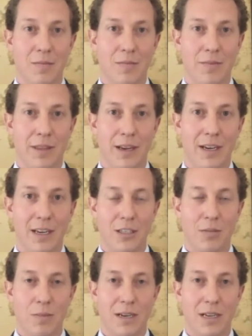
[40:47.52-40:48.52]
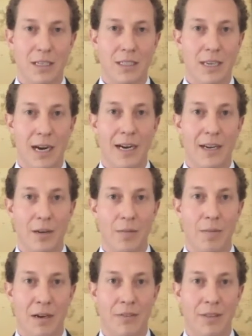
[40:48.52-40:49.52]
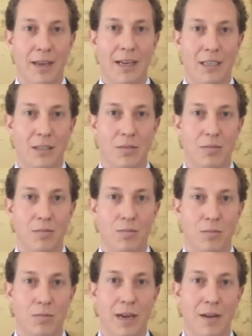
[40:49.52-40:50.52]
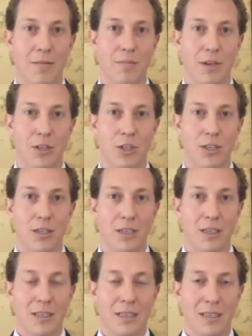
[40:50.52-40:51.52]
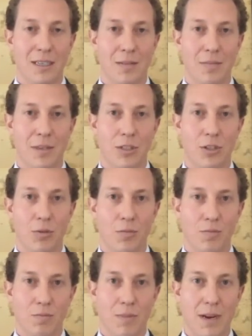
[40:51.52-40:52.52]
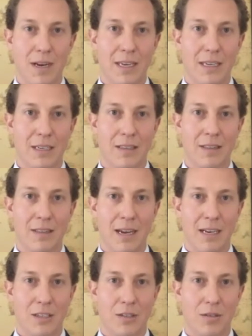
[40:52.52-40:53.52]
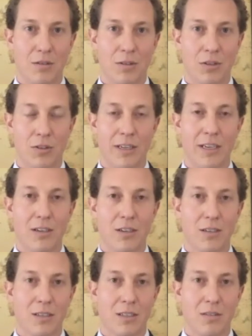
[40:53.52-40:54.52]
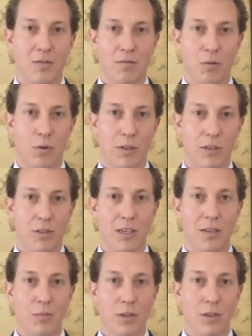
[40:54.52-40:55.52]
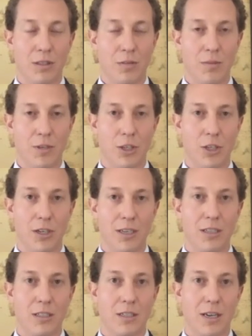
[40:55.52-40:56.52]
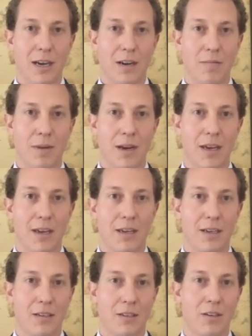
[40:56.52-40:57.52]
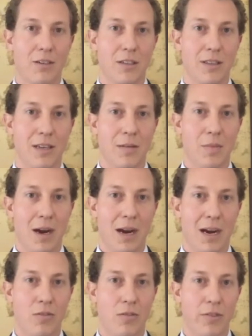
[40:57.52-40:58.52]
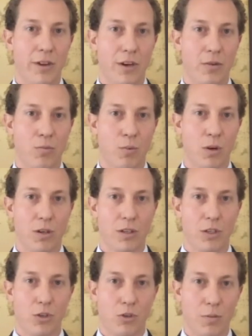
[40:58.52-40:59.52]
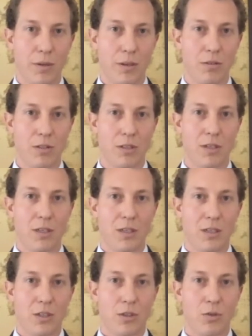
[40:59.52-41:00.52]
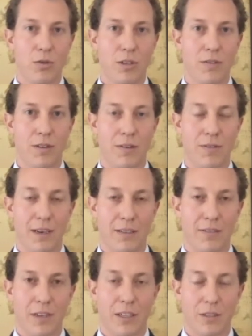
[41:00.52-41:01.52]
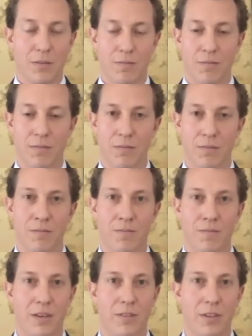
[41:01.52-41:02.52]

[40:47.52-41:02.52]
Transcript: They need to be excited about that mission. And so making that clear for your team, what the mission is, and making it clear to them how their work contributes to the effectiveness of the